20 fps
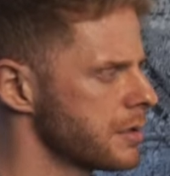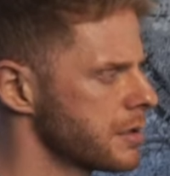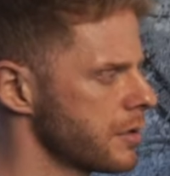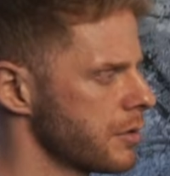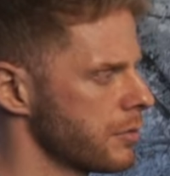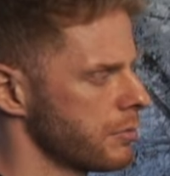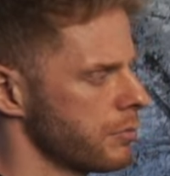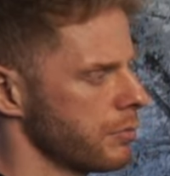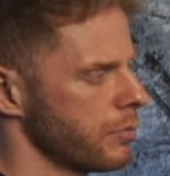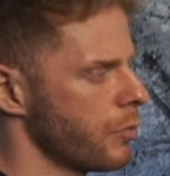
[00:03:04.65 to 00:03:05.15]

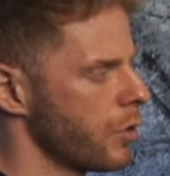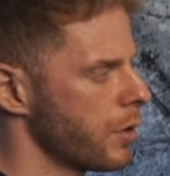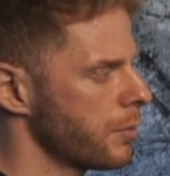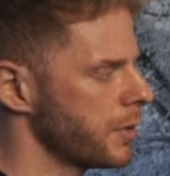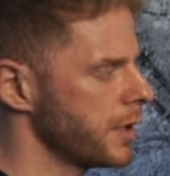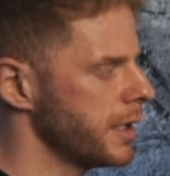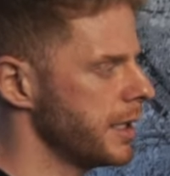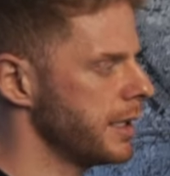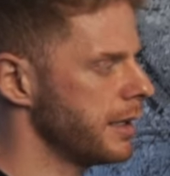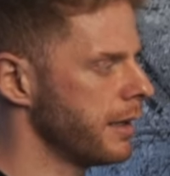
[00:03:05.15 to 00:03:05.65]
So
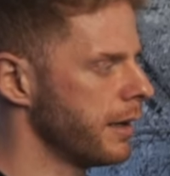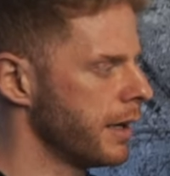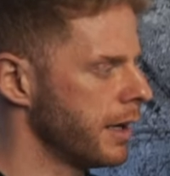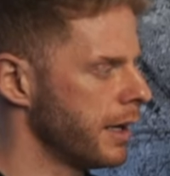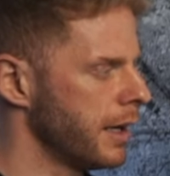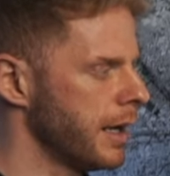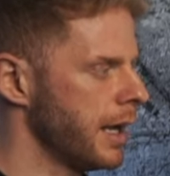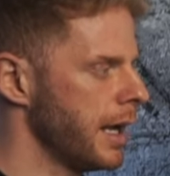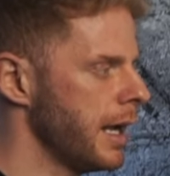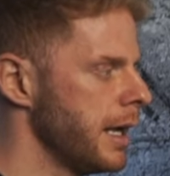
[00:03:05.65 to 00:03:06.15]
warm lead,
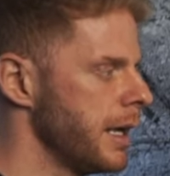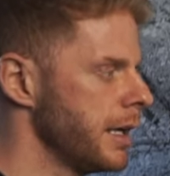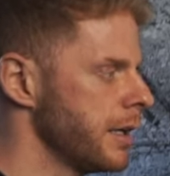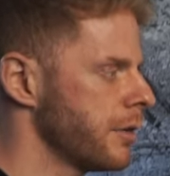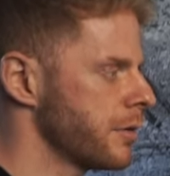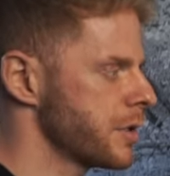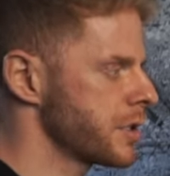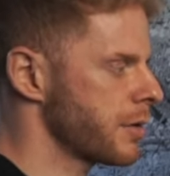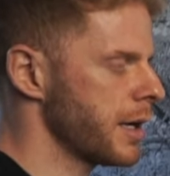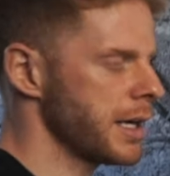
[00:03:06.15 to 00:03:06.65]
hey,
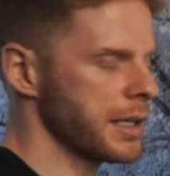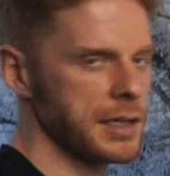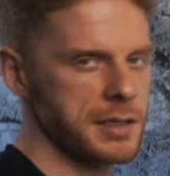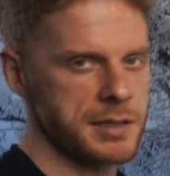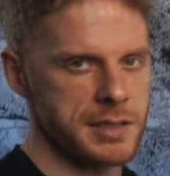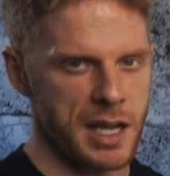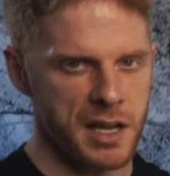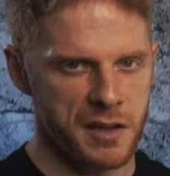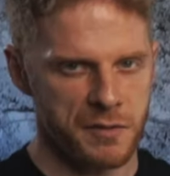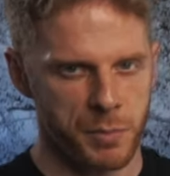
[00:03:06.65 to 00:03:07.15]
it's great
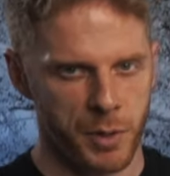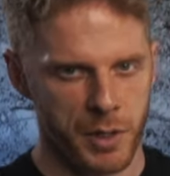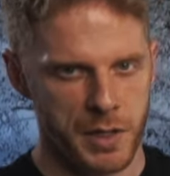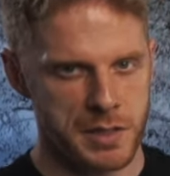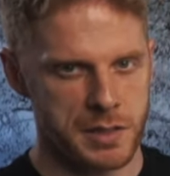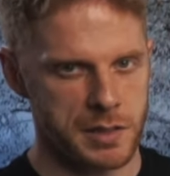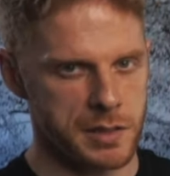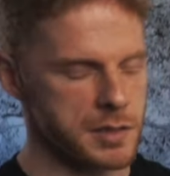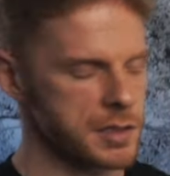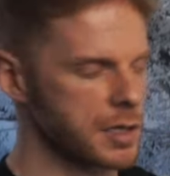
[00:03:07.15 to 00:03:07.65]
that Dave put
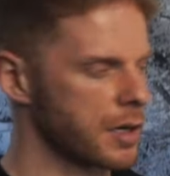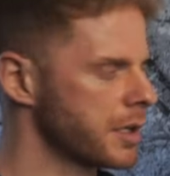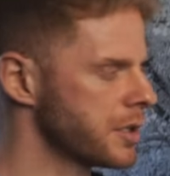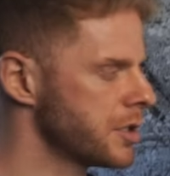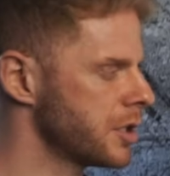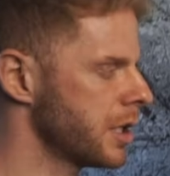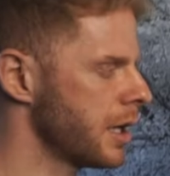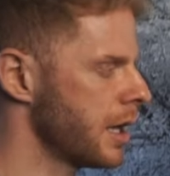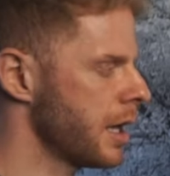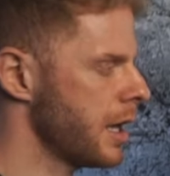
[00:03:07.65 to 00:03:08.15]
us in
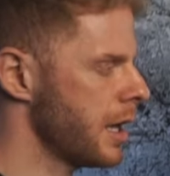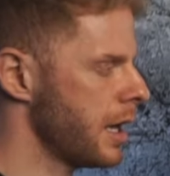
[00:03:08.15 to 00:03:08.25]
touch.